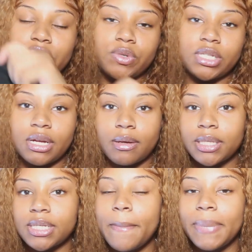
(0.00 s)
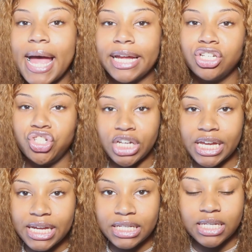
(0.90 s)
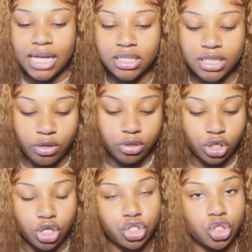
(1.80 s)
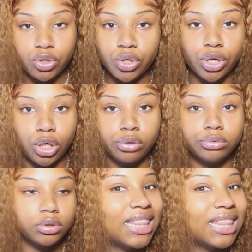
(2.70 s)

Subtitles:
Wear these with some black jeans. I think that'll look so cute.